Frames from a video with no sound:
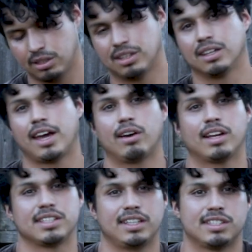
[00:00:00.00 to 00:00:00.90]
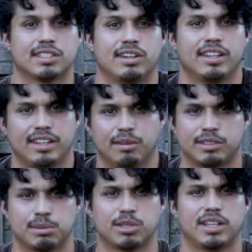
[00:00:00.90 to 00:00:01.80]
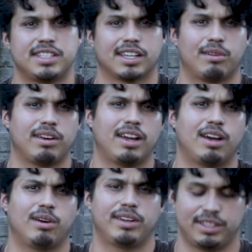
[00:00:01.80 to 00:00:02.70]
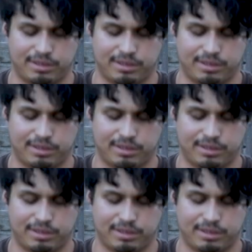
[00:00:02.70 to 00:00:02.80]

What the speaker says: The liner has an insert in it, which I'm trying to take out now, and